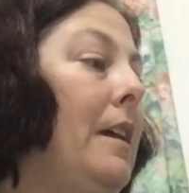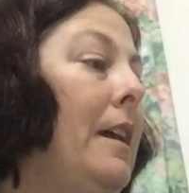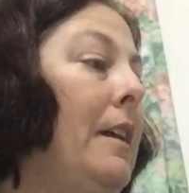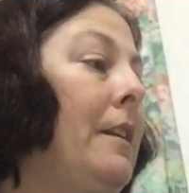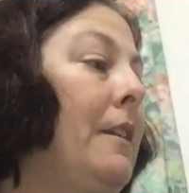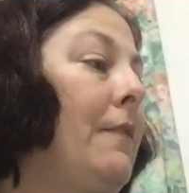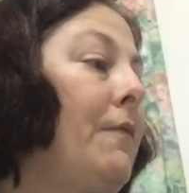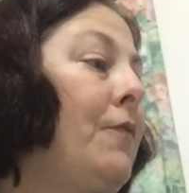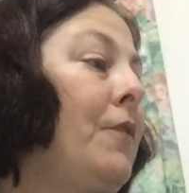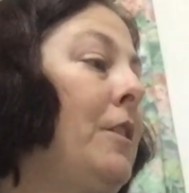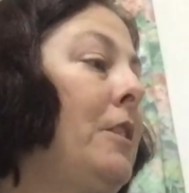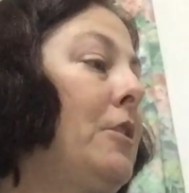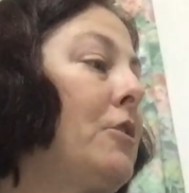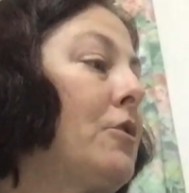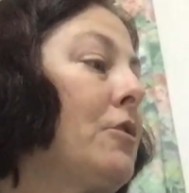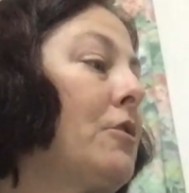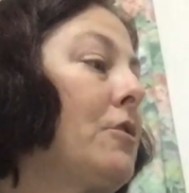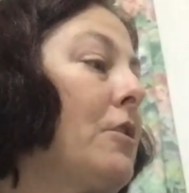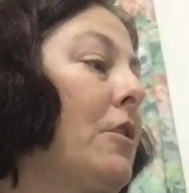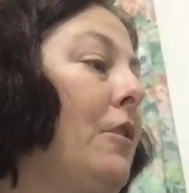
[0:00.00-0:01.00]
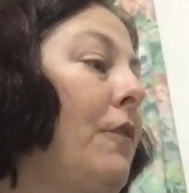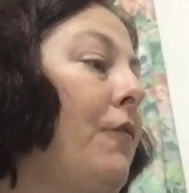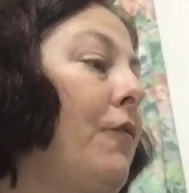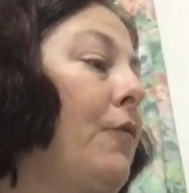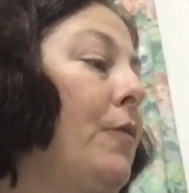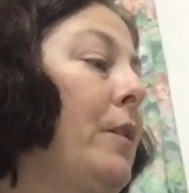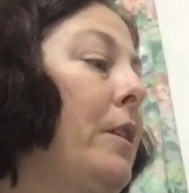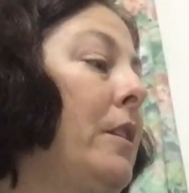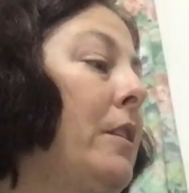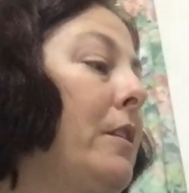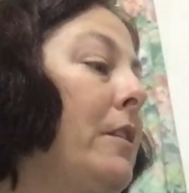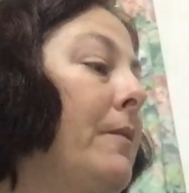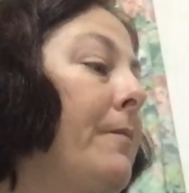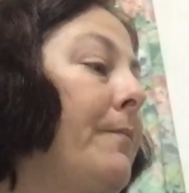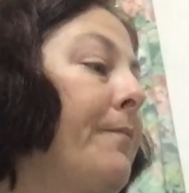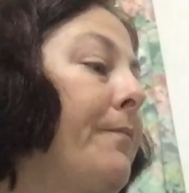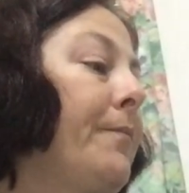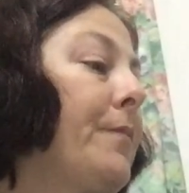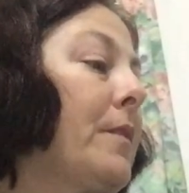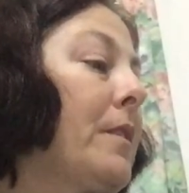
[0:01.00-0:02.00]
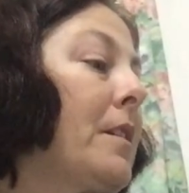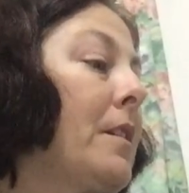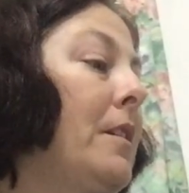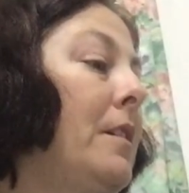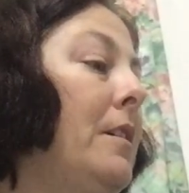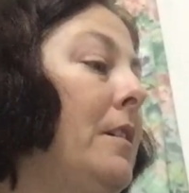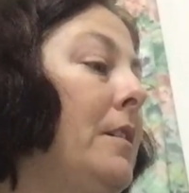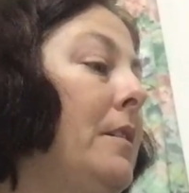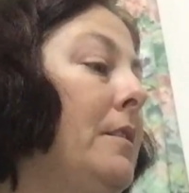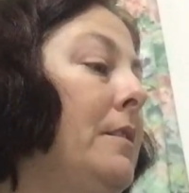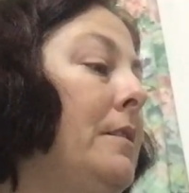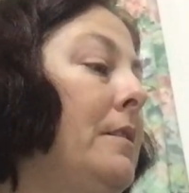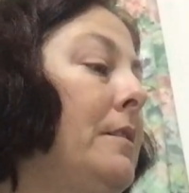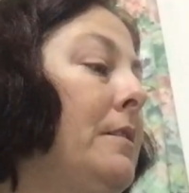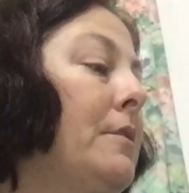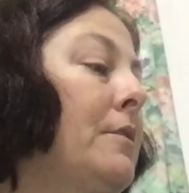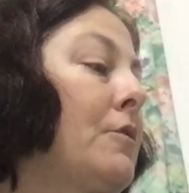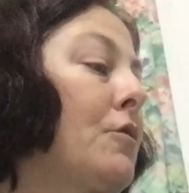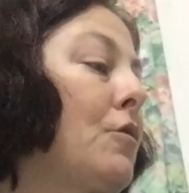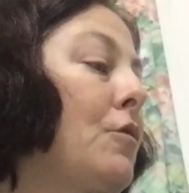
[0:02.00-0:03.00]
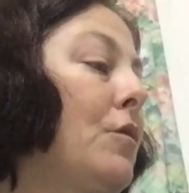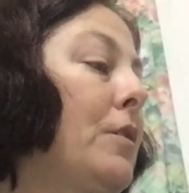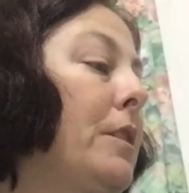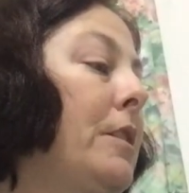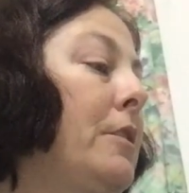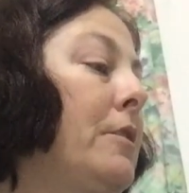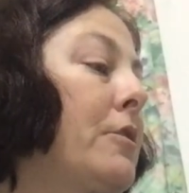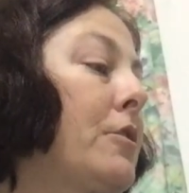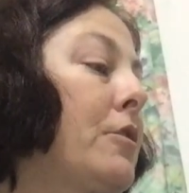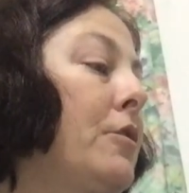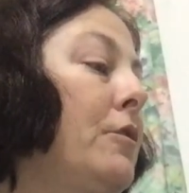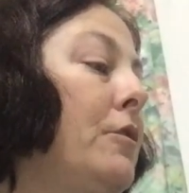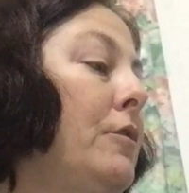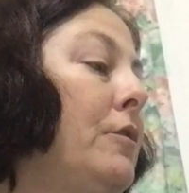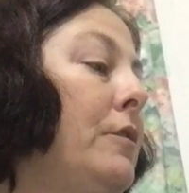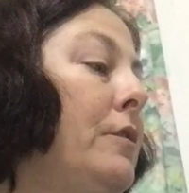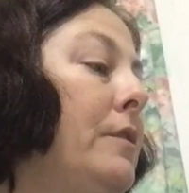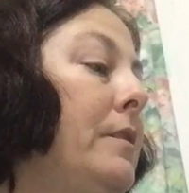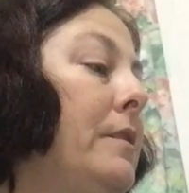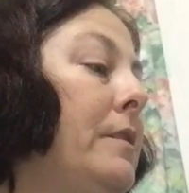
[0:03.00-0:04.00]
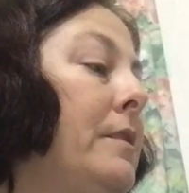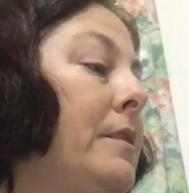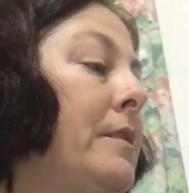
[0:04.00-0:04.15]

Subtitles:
And it finishes off with talking to